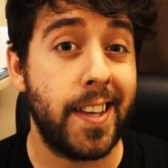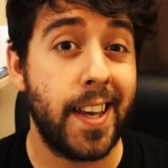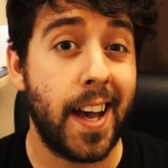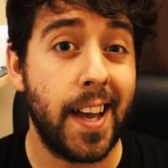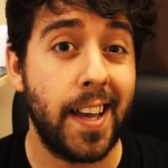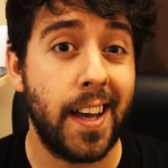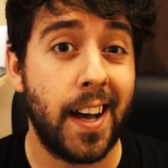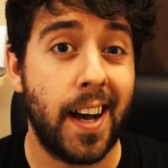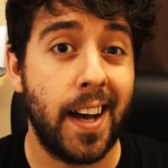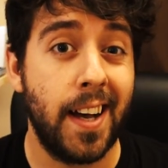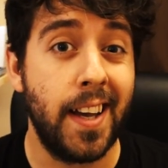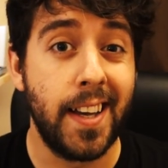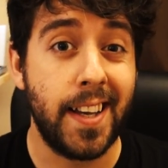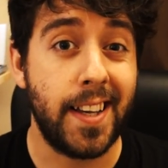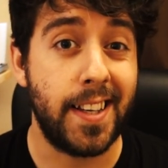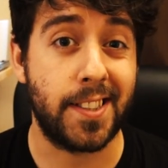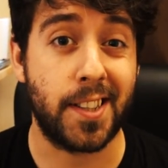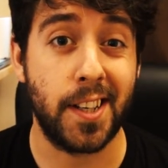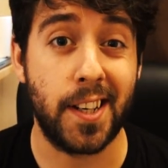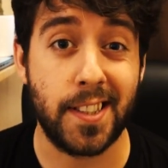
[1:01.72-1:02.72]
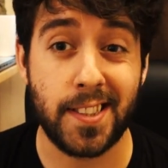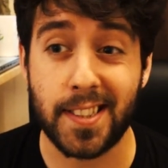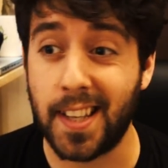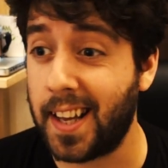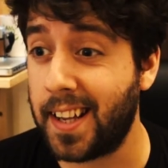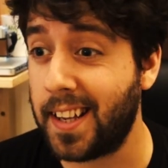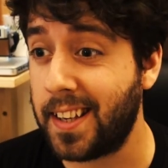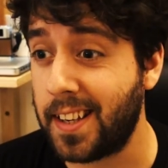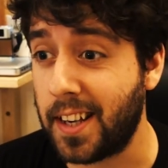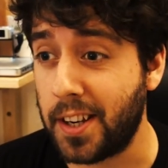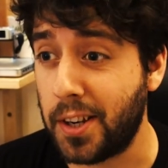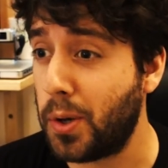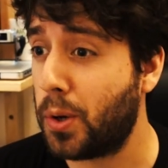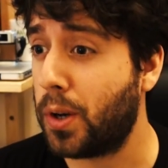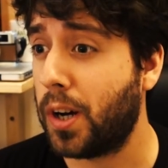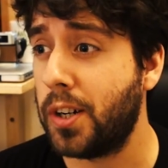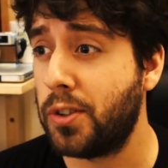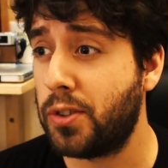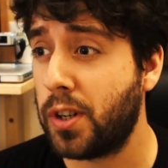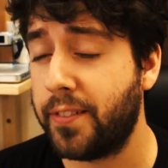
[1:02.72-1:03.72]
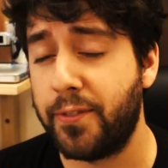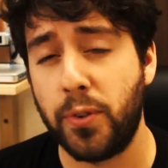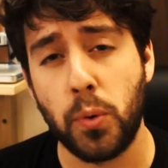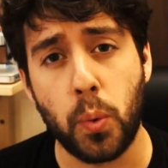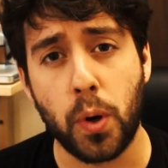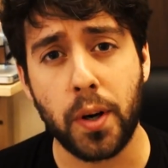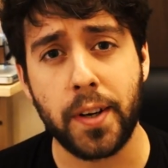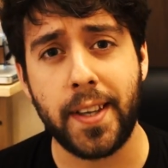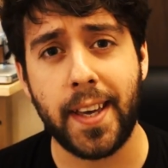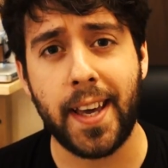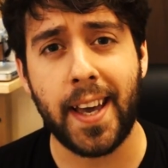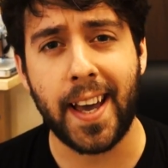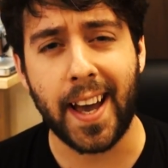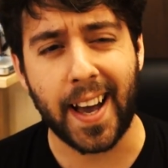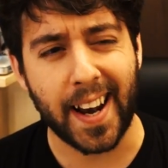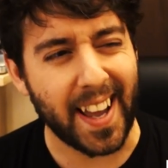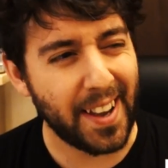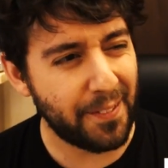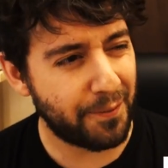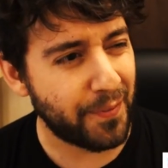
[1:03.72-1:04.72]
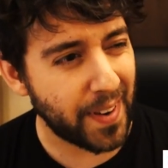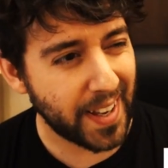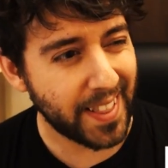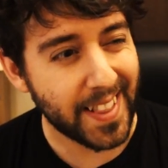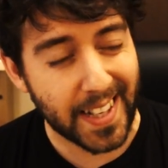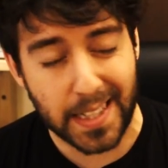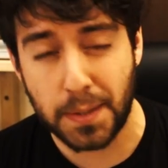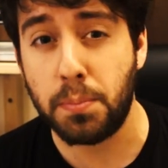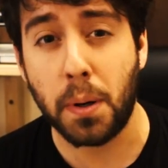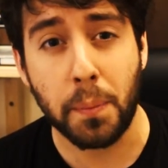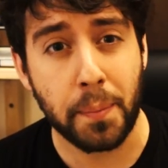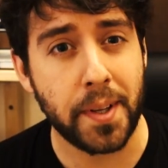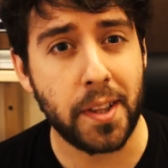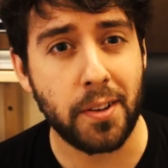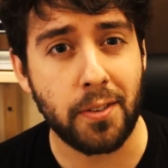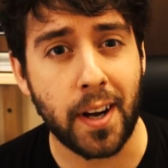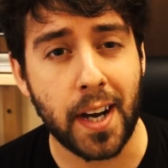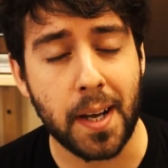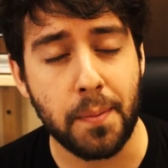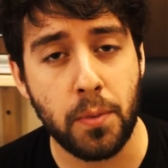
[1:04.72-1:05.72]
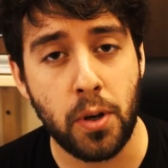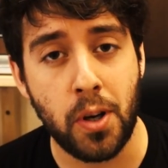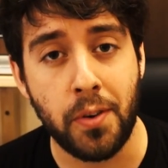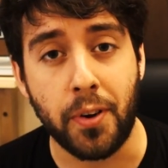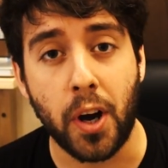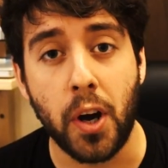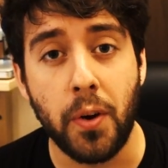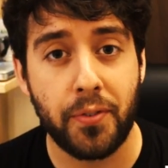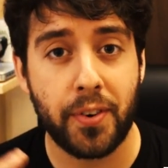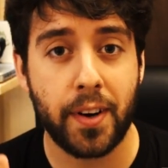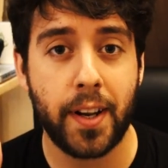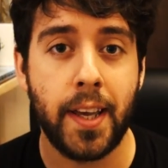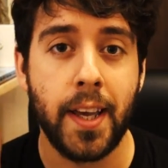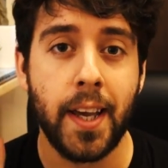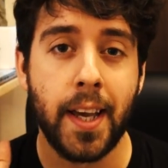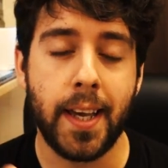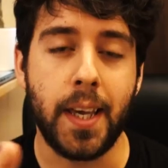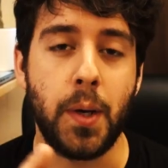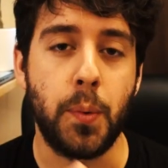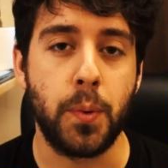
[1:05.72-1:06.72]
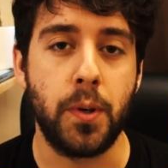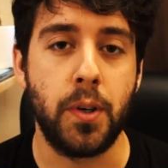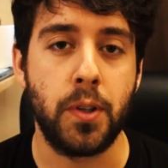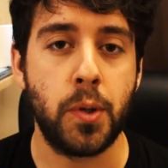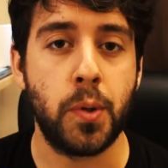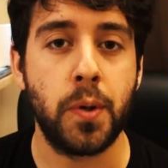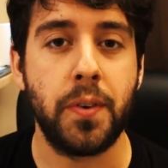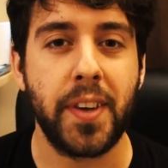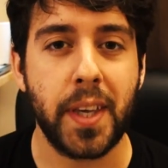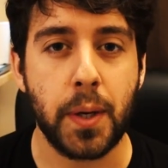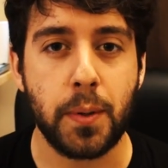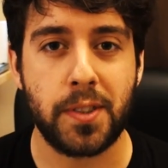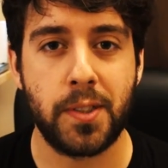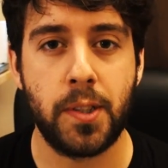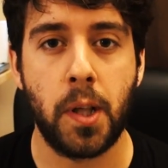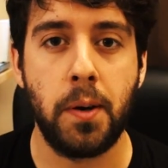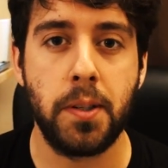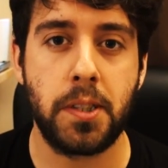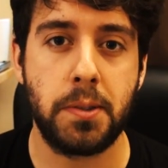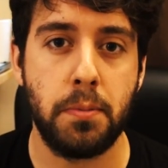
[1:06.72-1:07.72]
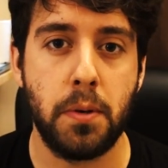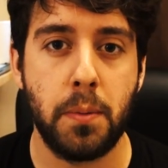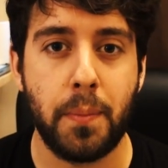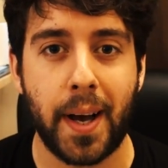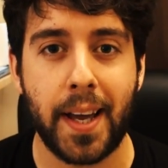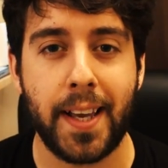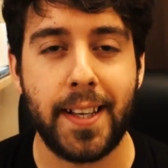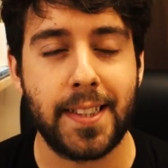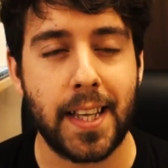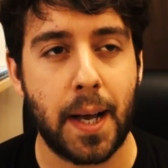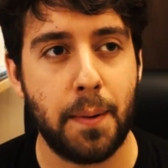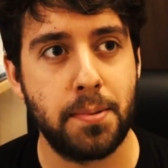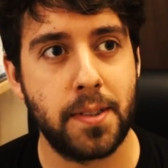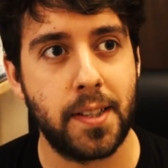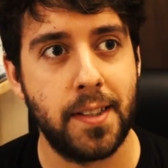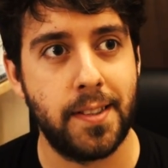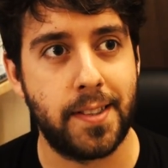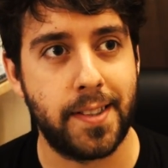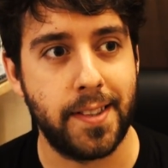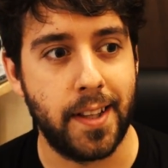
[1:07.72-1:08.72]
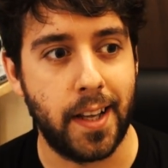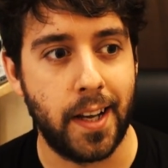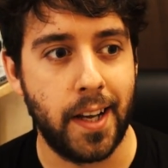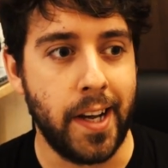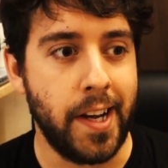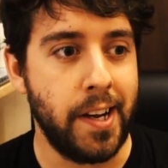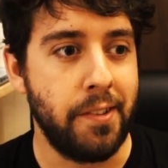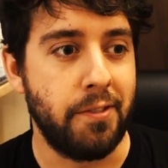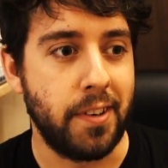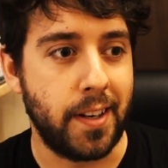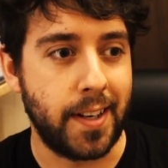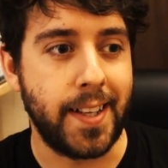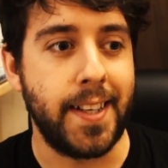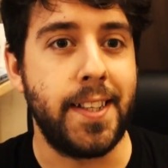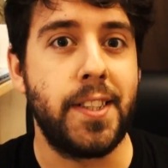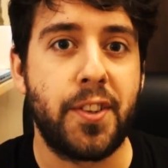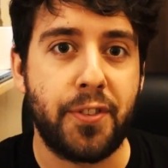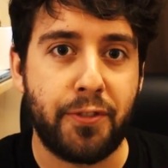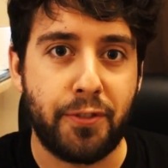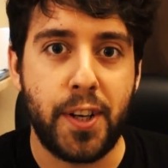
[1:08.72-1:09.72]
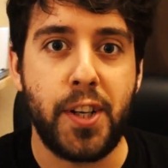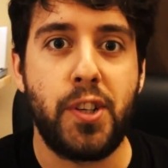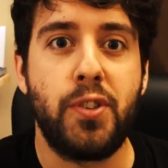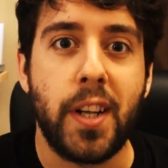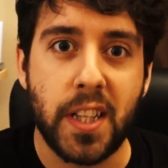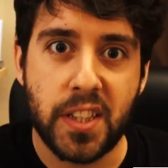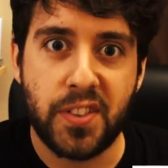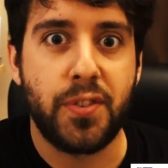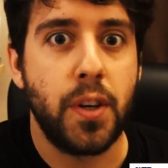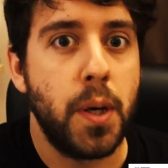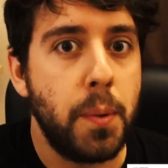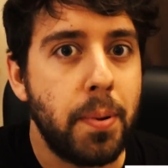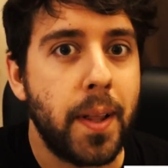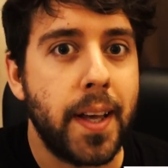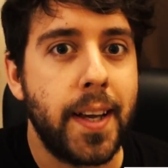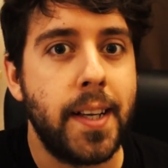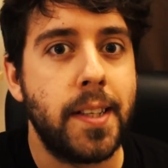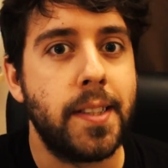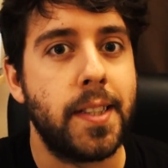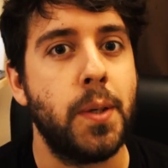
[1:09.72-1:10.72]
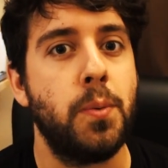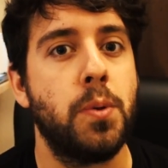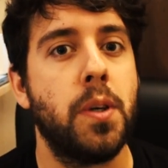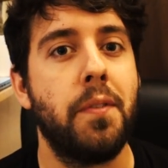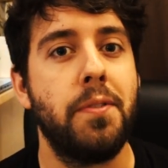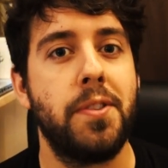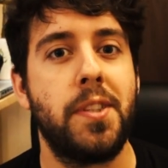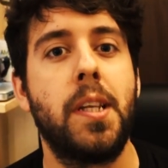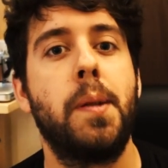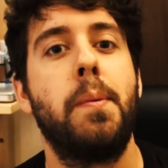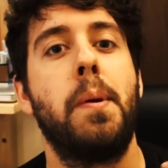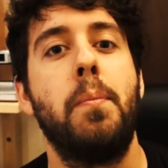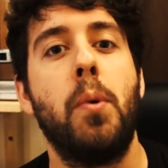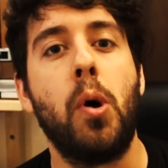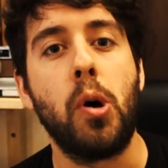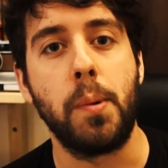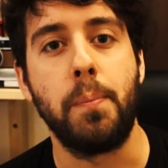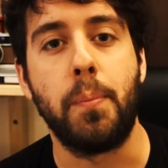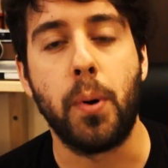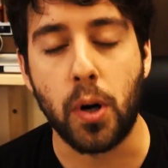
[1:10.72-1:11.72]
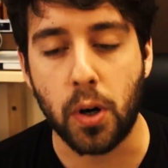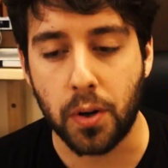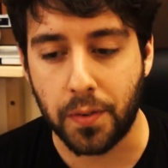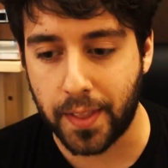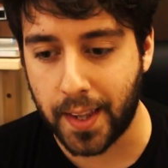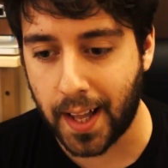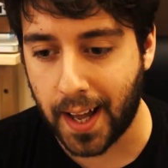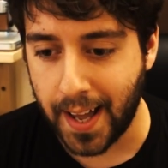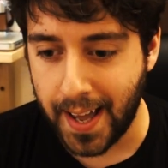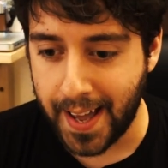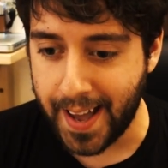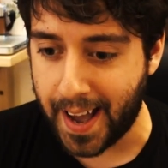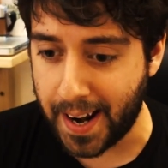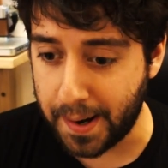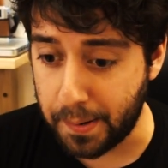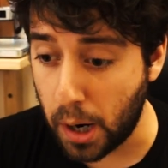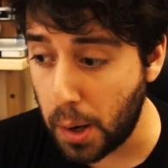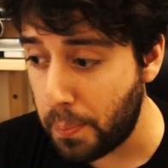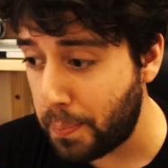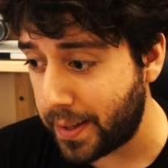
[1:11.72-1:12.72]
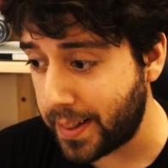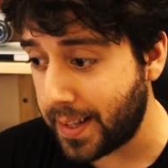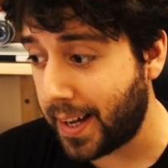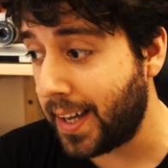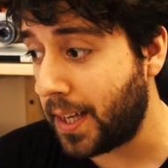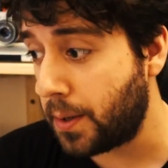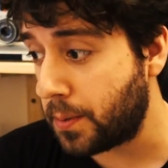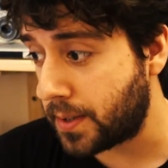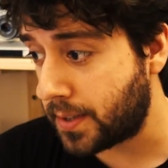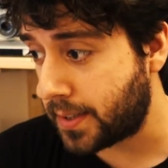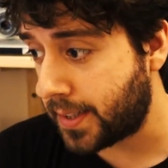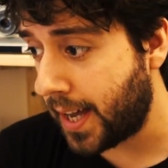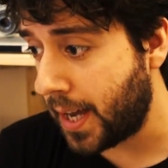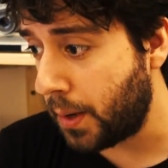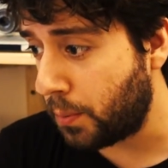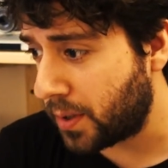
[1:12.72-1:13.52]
Yaya is going to sign a new contract for 1 year, and I think that's probably the right move. Hopefully, he will do. If he was notable by his absence in the released free transfer players, he was obviously going to be more important than that, and I'm hoping that he will stay.